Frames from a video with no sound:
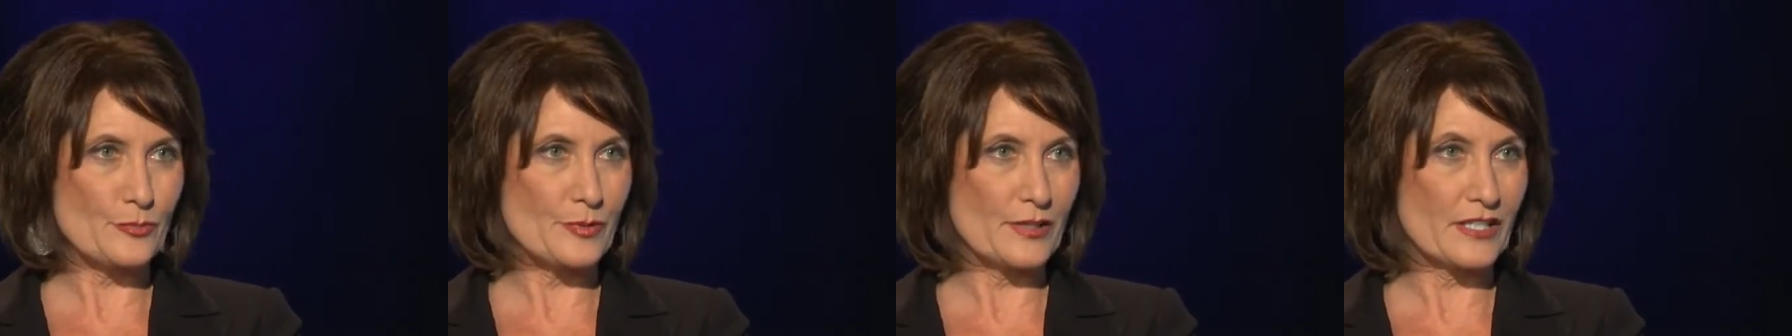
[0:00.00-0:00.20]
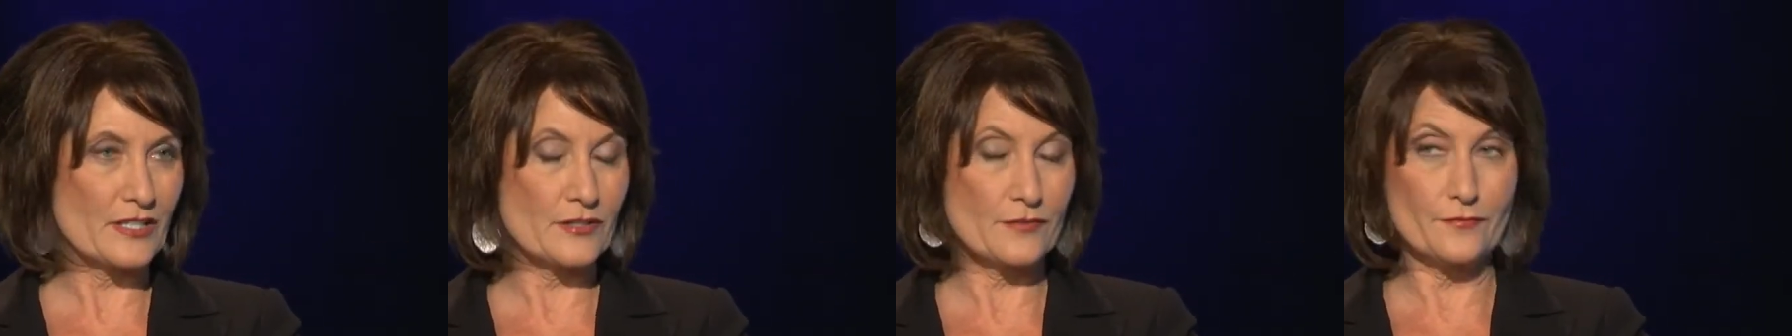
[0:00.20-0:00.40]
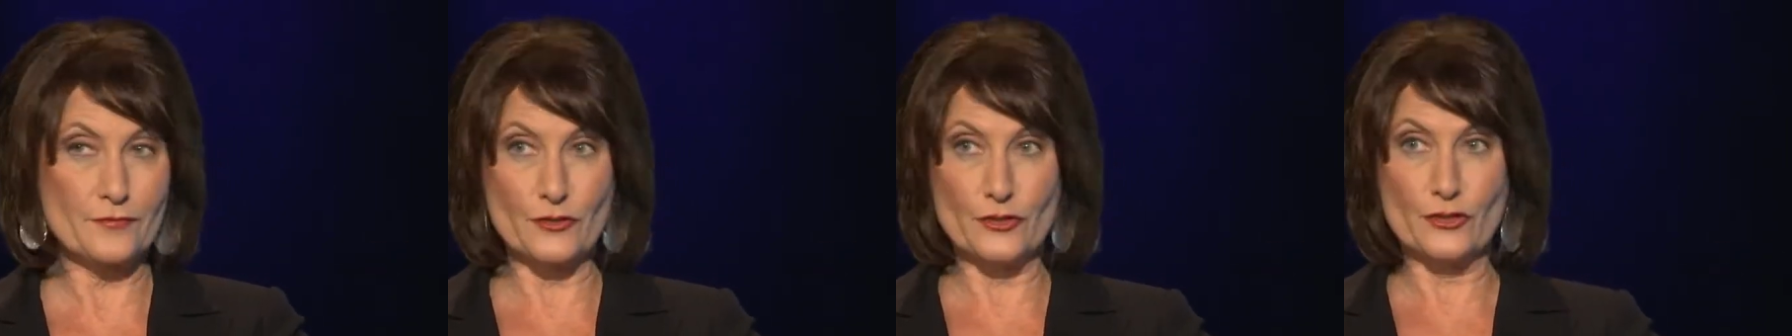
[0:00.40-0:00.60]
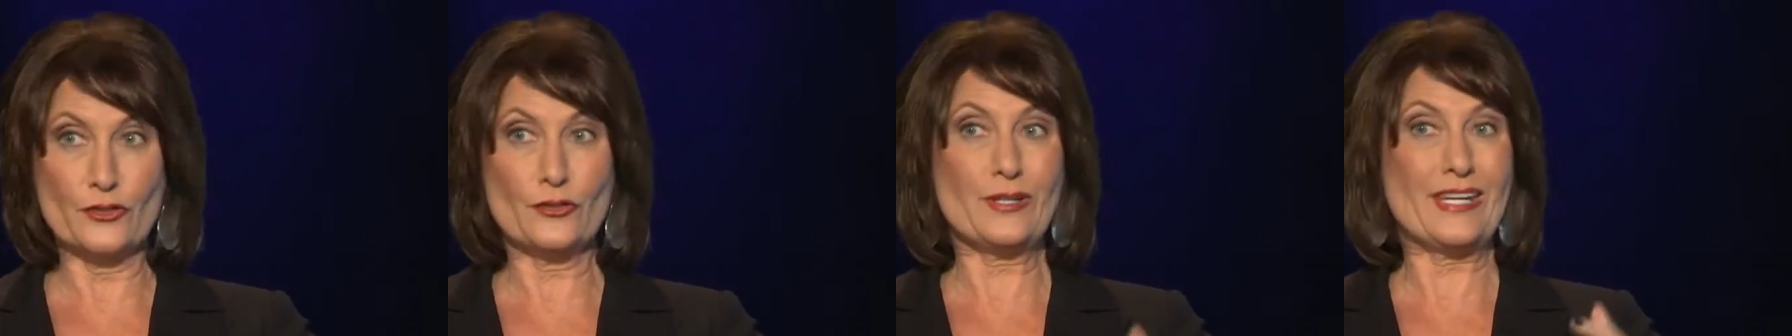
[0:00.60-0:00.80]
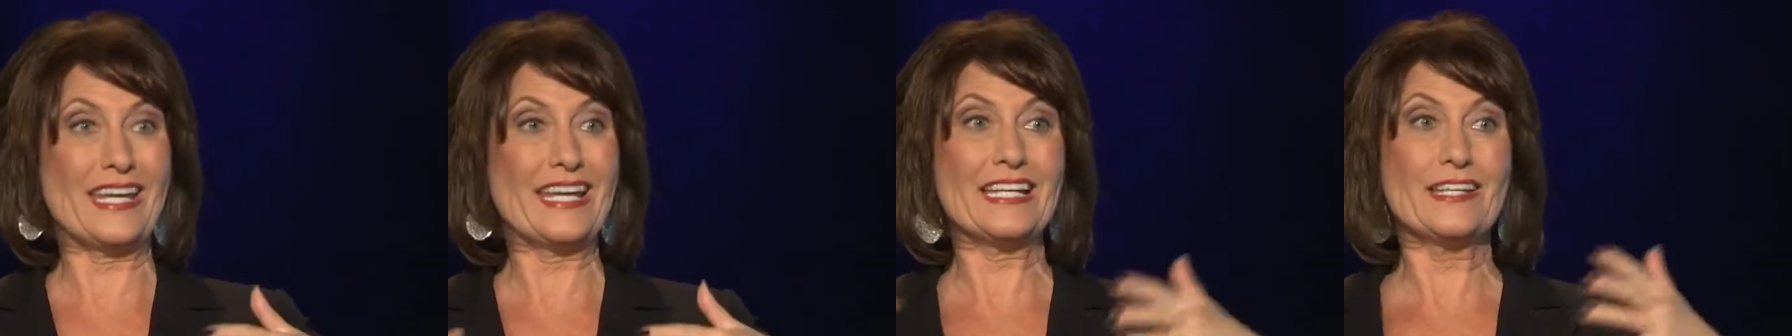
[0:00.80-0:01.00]
because if
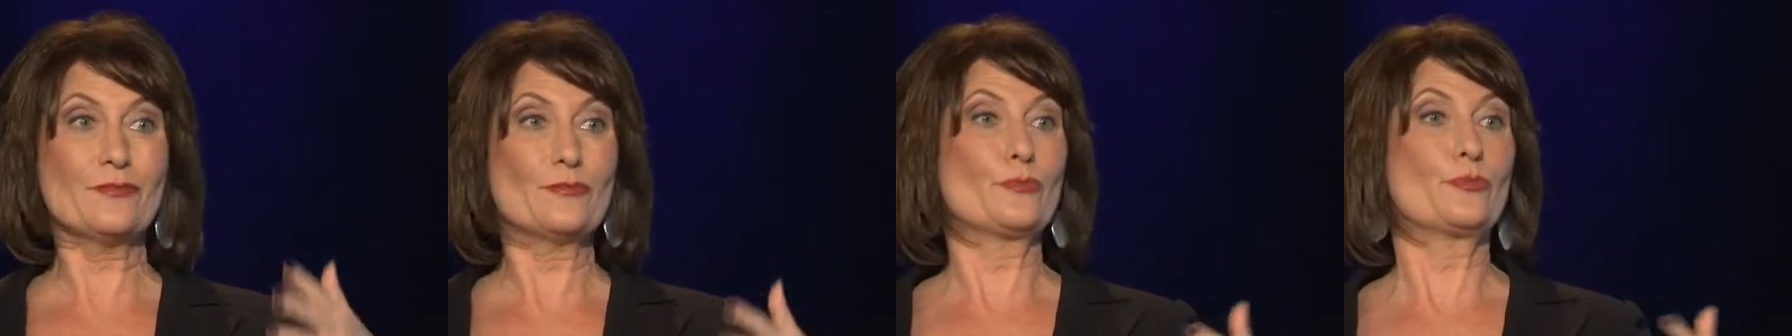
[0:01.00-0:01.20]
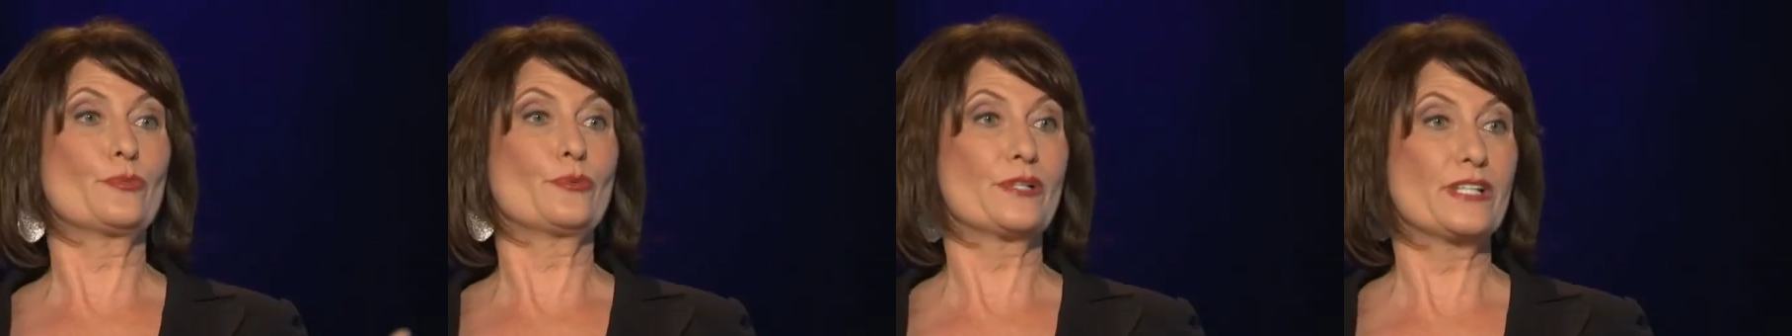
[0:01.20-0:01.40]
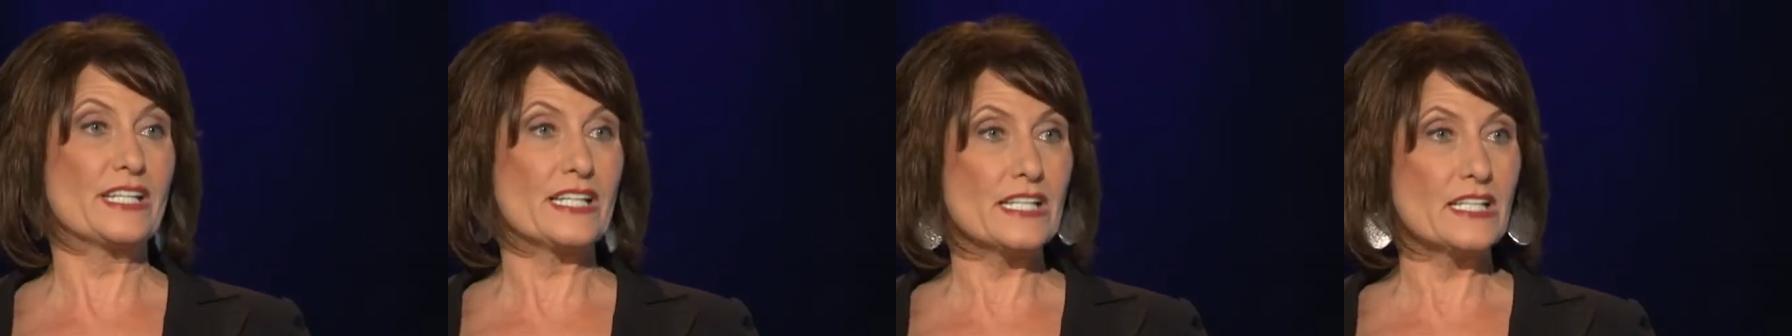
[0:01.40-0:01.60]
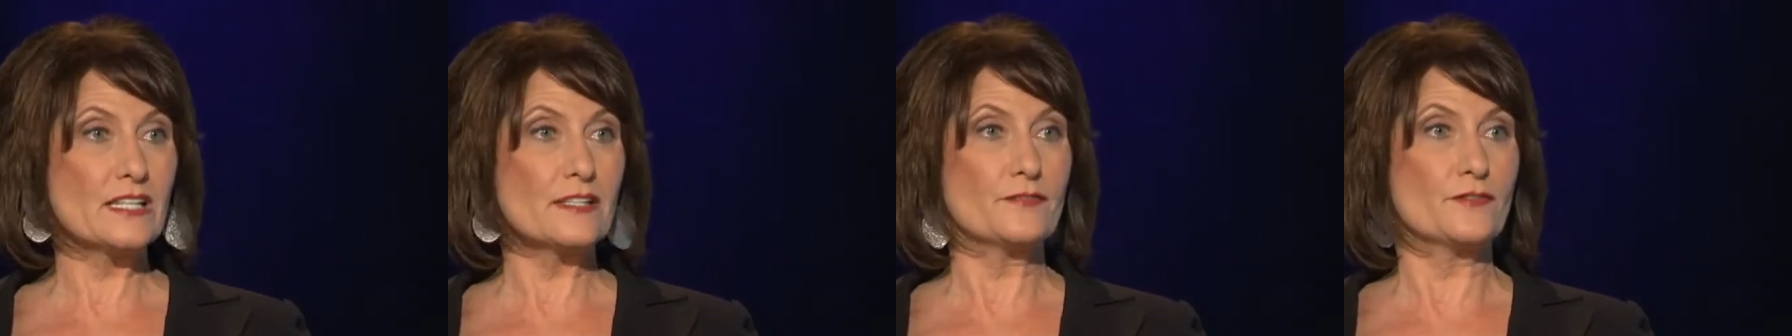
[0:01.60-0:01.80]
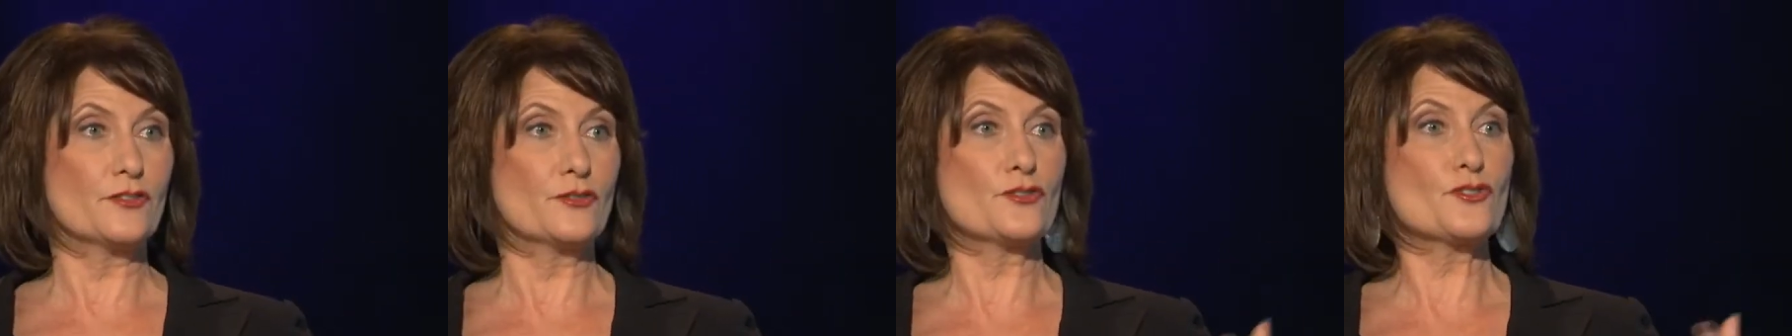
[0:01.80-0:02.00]
you can't even breathe,
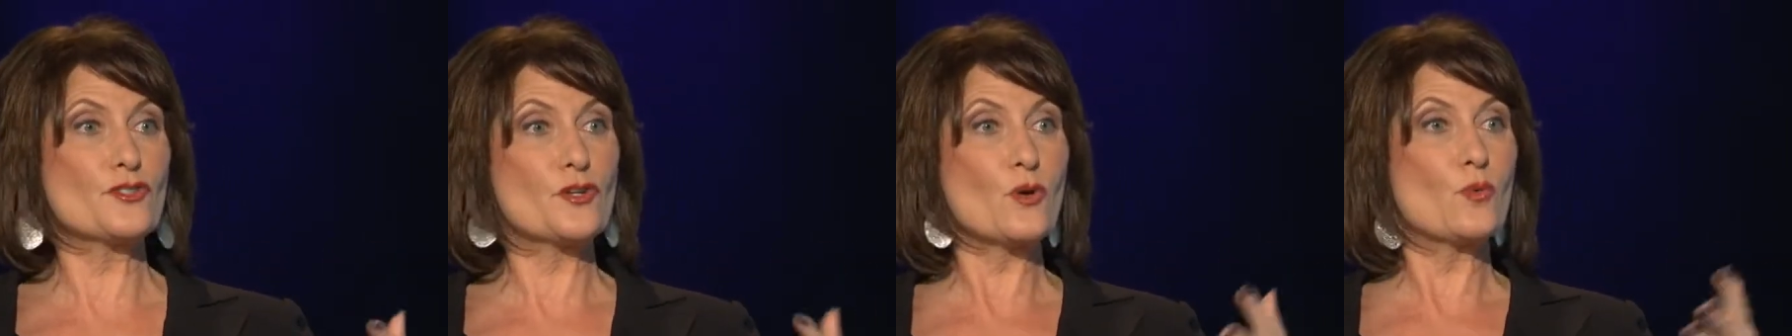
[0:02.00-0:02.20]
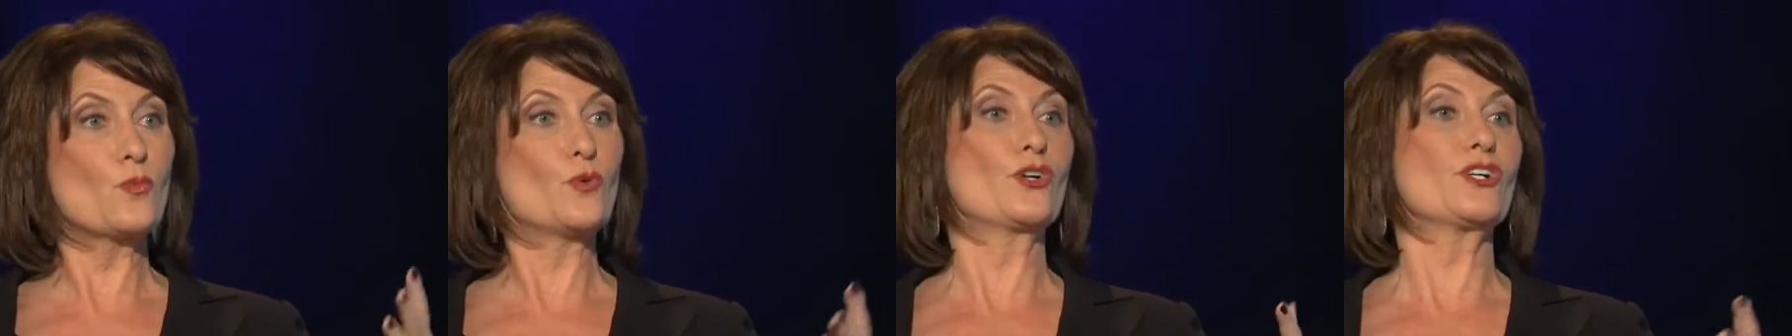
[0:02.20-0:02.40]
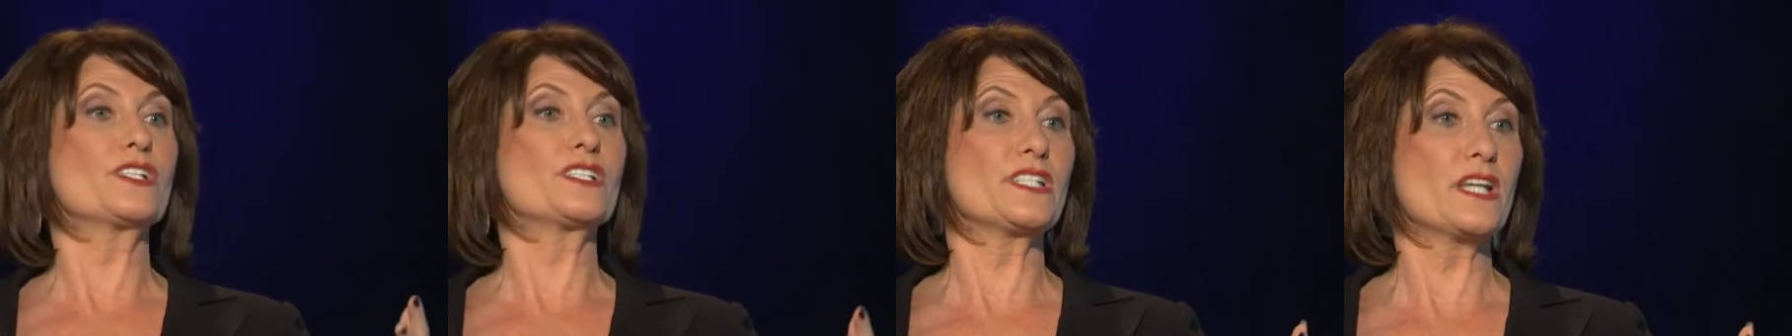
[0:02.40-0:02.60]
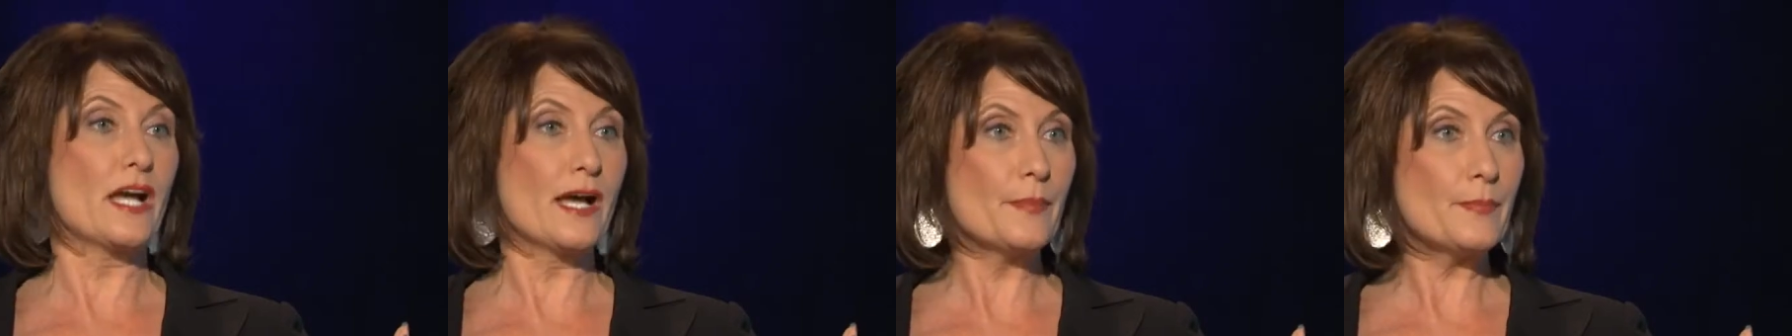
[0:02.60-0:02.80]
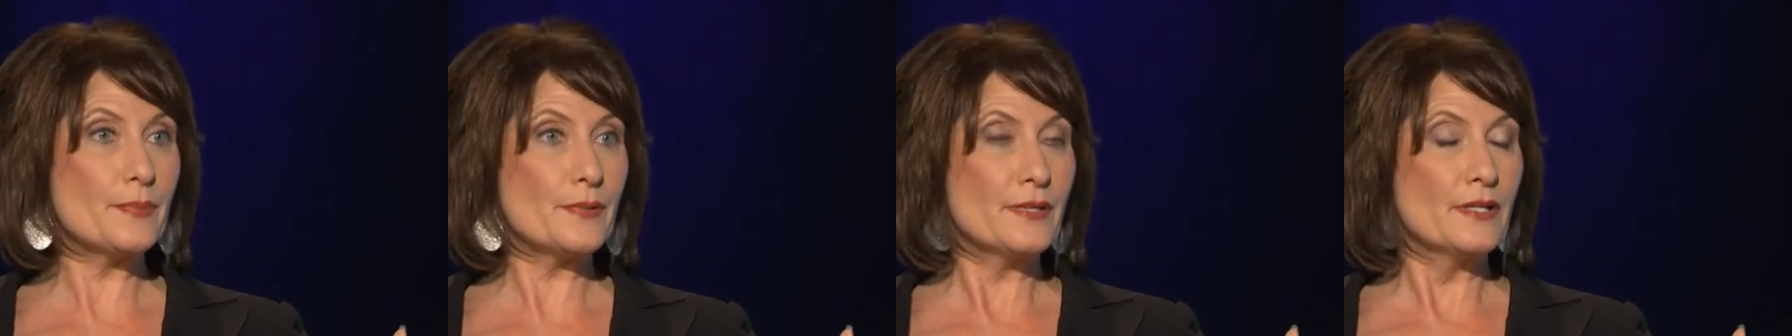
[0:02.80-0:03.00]
if you're so worked
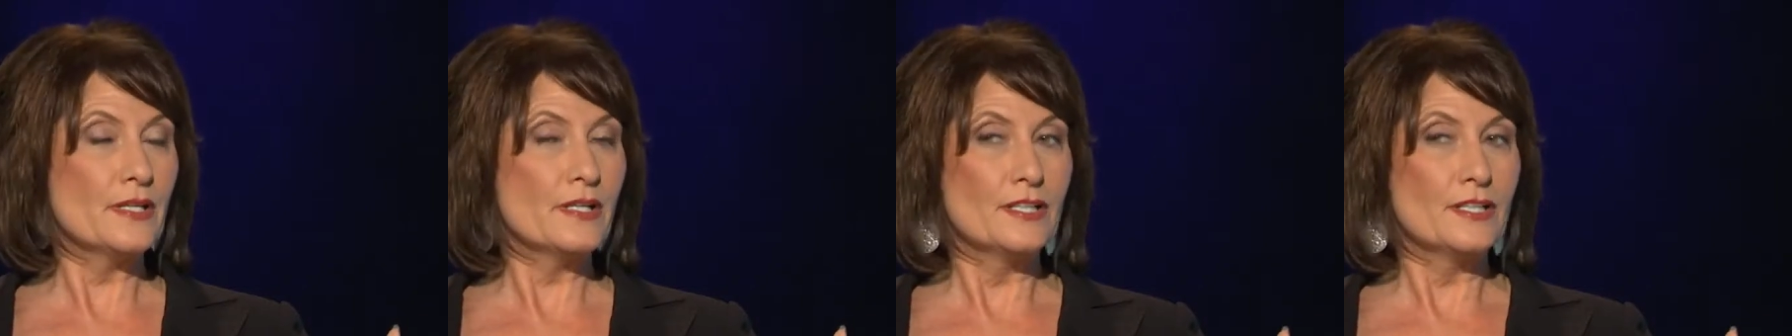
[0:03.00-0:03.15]
up,